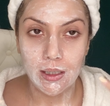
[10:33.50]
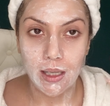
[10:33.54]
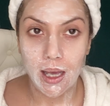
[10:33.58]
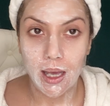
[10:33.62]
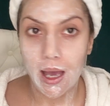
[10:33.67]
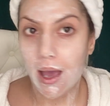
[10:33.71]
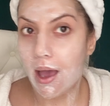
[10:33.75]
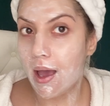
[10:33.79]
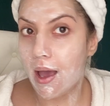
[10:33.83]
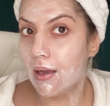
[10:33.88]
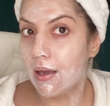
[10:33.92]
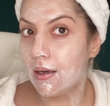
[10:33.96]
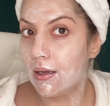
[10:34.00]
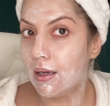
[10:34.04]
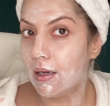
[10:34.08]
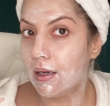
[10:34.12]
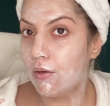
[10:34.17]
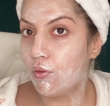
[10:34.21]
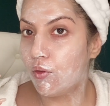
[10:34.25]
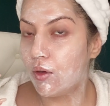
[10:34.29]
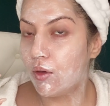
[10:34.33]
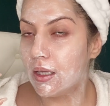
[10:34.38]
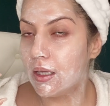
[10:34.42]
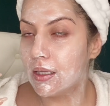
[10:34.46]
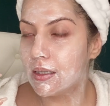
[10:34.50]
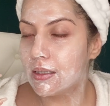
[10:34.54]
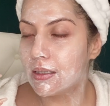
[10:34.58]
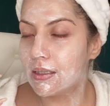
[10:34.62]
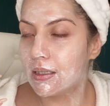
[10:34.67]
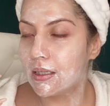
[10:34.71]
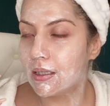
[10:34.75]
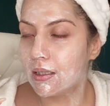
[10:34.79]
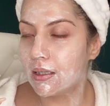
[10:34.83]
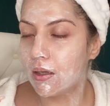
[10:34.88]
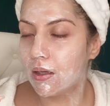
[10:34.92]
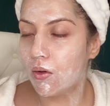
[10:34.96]
And it feels
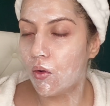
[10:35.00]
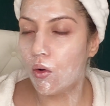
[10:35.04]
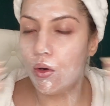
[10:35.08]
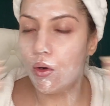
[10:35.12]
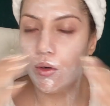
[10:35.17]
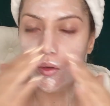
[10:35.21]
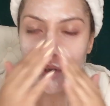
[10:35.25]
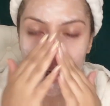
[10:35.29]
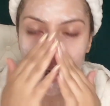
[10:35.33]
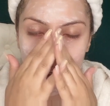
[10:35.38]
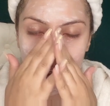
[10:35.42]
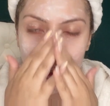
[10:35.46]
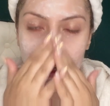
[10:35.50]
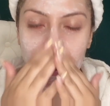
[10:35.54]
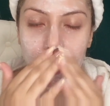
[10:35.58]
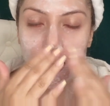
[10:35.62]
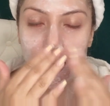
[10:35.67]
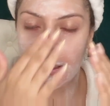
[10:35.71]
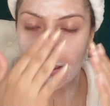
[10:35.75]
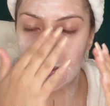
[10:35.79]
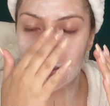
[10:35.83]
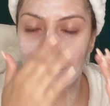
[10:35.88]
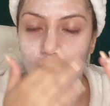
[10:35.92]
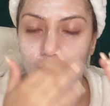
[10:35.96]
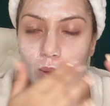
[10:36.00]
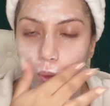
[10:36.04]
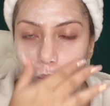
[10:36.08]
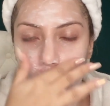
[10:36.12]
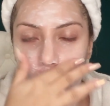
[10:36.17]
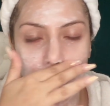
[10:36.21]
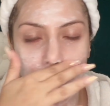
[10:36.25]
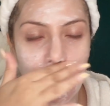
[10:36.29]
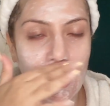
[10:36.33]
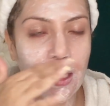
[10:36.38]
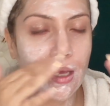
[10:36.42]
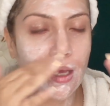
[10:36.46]
already like it's
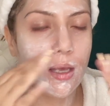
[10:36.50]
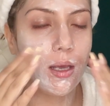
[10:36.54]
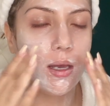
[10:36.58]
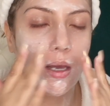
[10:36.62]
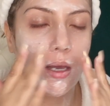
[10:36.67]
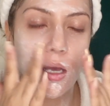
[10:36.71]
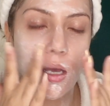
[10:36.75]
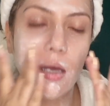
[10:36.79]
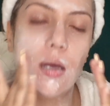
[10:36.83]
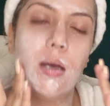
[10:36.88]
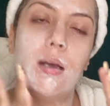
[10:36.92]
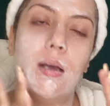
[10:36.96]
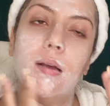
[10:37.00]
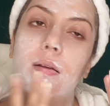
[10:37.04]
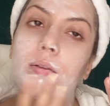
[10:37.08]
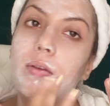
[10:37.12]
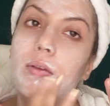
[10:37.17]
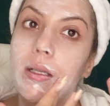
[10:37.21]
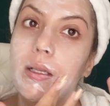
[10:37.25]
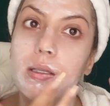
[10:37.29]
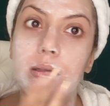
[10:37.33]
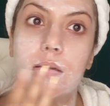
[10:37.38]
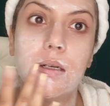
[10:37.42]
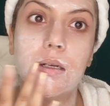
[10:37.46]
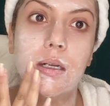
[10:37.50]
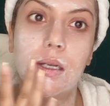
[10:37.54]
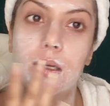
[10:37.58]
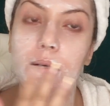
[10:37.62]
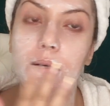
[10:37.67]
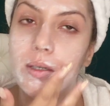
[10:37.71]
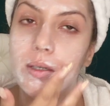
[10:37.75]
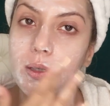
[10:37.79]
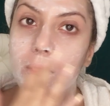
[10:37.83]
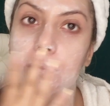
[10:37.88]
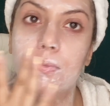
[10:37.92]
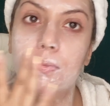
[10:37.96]
cooling. It feels really
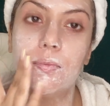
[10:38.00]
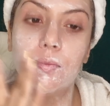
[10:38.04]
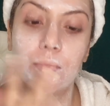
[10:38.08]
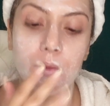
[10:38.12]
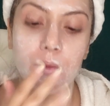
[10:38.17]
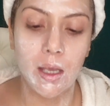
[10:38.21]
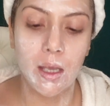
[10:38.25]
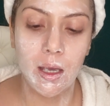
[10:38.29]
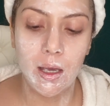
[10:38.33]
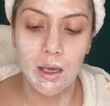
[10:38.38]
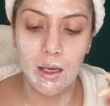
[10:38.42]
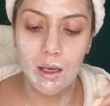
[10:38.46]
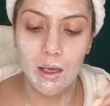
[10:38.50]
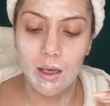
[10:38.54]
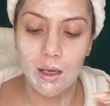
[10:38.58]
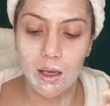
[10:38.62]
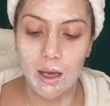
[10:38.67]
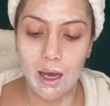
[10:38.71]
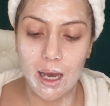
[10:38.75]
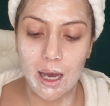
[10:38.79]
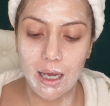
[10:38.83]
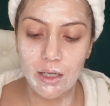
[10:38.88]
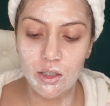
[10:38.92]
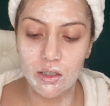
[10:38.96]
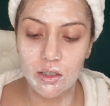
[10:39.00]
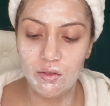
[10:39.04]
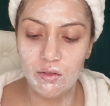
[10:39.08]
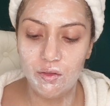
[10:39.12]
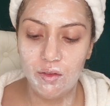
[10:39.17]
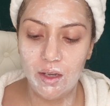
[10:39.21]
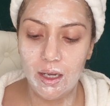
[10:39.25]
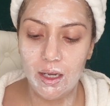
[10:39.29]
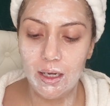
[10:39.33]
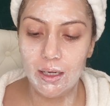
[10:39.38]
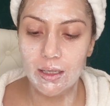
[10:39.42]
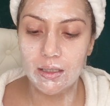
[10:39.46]
good. I just
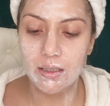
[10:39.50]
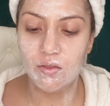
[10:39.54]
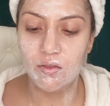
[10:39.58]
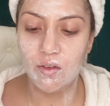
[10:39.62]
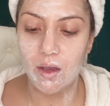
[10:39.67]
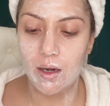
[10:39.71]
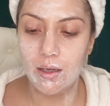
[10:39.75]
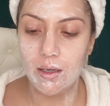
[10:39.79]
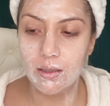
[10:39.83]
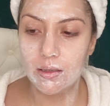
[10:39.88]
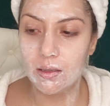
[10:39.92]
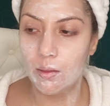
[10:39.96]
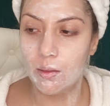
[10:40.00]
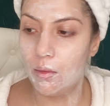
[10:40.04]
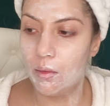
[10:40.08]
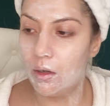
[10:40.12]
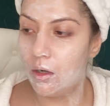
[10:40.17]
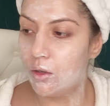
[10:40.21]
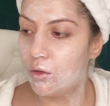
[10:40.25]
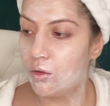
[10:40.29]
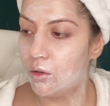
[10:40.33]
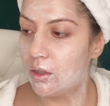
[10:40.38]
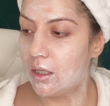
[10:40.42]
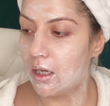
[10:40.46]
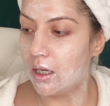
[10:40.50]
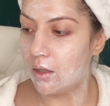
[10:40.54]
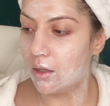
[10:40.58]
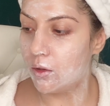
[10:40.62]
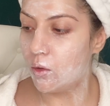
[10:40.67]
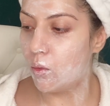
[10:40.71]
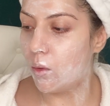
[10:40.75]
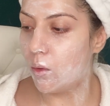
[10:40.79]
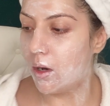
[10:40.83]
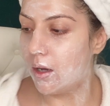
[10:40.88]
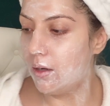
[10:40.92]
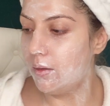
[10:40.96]
feel it's very similar to the
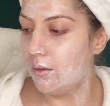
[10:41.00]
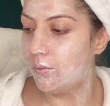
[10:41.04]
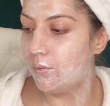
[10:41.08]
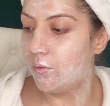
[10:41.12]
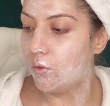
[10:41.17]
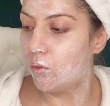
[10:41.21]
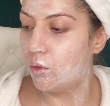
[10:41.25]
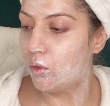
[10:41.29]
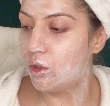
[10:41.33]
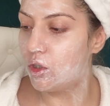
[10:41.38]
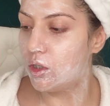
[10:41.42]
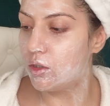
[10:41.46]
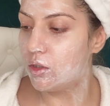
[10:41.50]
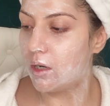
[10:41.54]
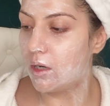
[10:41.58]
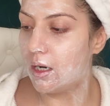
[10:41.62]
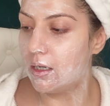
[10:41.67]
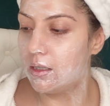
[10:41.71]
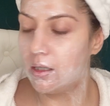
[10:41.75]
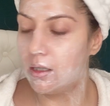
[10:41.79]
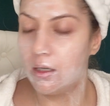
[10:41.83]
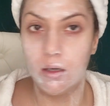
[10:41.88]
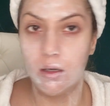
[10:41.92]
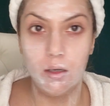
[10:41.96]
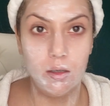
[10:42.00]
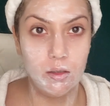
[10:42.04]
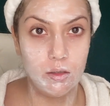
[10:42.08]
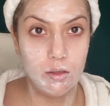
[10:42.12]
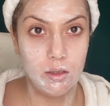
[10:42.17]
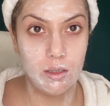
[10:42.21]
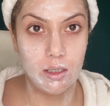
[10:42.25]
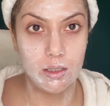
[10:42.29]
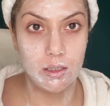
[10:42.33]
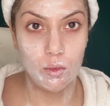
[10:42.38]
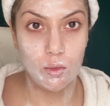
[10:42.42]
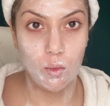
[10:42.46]
other one, which is right here.
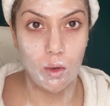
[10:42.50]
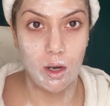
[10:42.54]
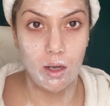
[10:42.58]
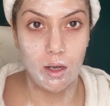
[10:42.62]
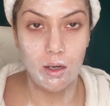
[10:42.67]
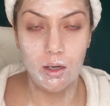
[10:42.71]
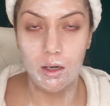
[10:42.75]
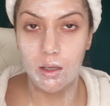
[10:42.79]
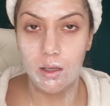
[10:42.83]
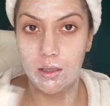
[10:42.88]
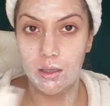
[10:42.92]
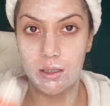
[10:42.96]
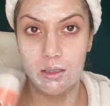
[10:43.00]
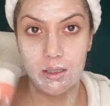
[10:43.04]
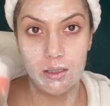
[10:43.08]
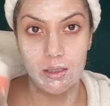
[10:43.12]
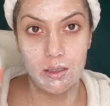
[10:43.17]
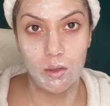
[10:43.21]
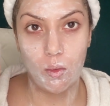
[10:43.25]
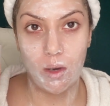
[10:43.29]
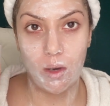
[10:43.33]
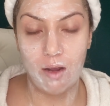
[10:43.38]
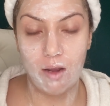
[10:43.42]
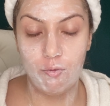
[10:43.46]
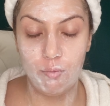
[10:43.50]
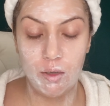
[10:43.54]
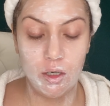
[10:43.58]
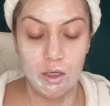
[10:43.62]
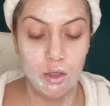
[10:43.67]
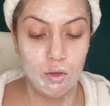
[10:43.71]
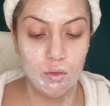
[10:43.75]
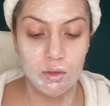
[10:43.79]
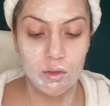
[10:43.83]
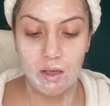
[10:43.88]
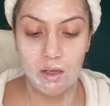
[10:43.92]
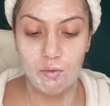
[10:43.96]
This one. This is the one I've been
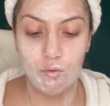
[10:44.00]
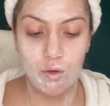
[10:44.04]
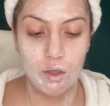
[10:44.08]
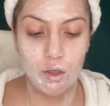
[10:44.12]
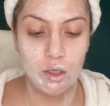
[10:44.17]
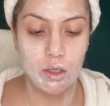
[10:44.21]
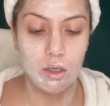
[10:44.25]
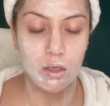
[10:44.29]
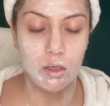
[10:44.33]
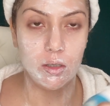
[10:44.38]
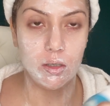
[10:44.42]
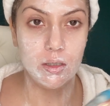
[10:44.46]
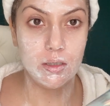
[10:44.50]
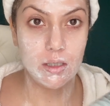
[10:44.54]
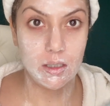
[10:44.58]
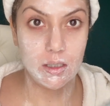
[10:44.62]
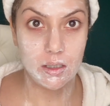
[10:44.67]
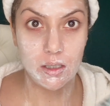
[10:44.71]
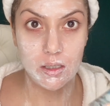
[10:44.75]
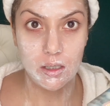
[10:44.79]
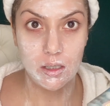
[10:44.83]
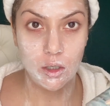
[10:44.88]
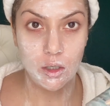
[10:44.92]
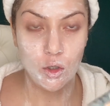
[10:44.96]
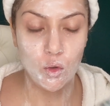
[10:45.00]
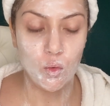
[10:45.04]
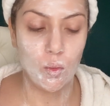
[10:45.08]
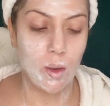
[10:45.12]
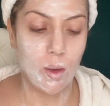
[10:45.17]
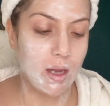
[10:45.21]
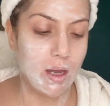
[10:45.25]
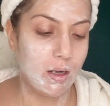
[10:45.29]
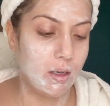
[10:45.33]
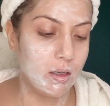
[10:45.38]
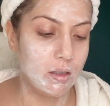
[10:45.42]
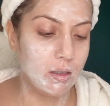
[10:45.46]
using for years. This is a new
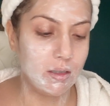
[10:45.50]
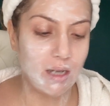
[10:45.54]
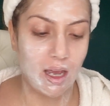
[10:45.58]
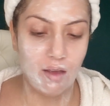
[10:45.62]
variant.